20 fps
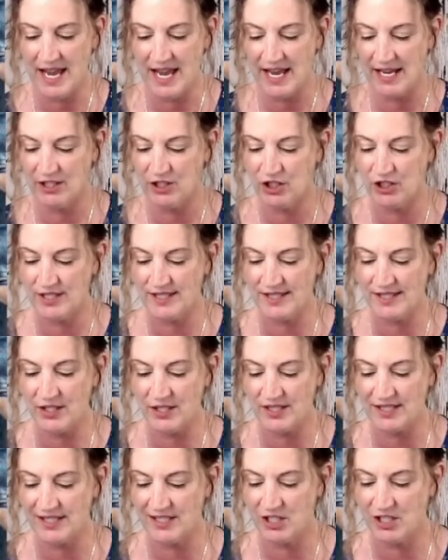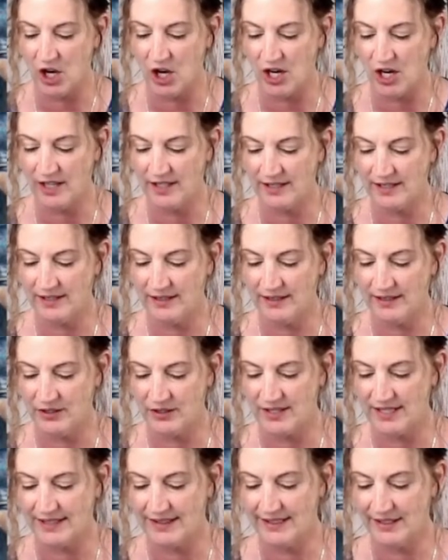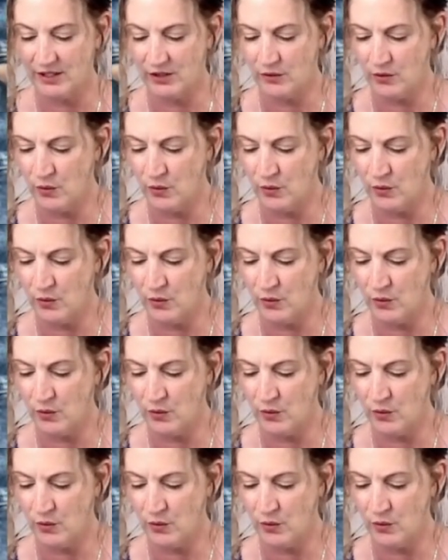It just looks dark. There's a little